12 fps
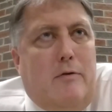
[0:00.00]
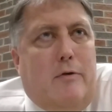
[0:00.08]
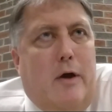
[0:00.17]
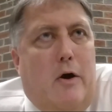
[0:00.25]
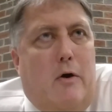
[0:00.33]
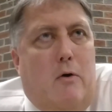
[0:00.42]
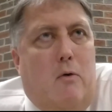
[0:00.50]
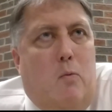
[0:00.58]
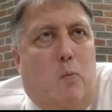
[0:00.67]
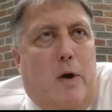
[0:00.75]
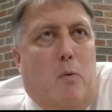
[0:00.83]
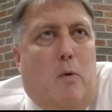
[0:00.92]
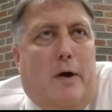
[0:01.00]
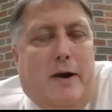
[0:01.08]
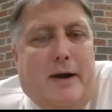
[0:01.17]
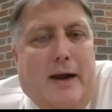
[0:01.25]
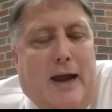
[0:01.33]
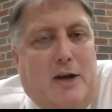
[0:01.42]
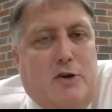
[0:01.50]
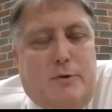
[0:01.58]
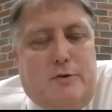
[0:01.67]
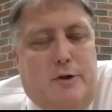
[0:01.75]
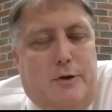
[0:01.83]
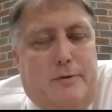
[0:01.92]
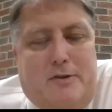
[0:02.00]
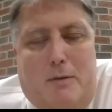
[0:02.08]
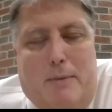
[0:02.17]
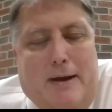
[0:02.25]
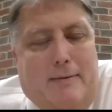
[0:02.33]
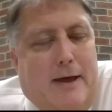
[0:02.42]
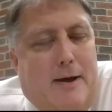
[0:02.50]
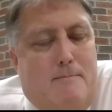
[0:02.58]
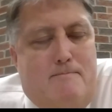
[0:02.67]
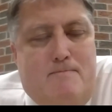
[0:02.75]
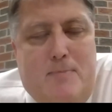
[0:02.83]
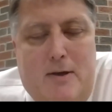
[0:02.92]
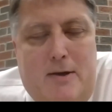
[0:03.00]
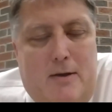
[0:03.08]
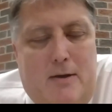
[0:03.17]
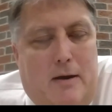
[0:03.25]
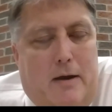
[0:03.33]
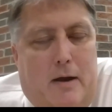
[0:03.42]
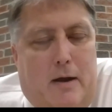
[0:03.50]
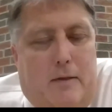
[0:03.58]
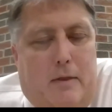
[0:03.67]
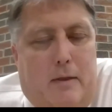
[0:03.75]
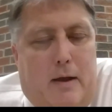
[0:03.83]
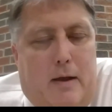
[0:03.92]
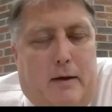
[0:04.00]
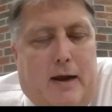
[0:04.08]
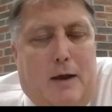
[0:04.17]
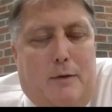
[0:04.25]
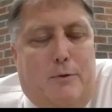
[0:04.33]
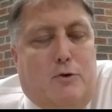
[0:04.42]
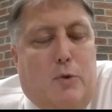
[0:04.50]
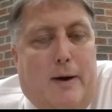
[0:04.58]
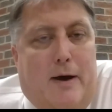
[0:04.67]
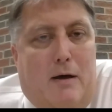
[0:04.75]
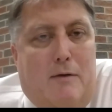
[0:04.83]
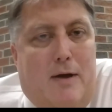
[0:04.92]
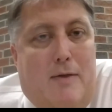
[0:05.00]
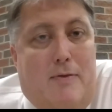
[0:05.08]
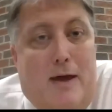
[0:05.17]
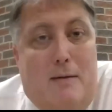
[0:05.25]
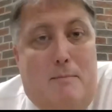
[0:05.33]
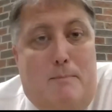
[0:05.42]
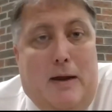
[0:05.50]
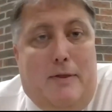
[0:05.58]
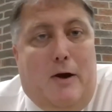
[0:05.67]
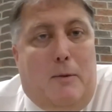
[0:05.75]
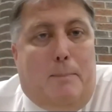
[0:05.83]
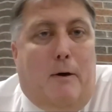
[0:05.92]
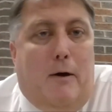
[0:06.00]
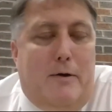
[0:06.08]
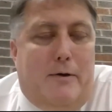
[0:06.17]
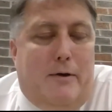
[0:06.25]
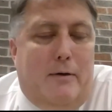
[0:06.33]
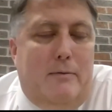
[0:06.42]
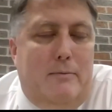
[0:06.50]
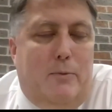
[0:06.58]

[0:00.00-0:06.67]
So we want to engage with students and meet them in K through 12, and then be their partner,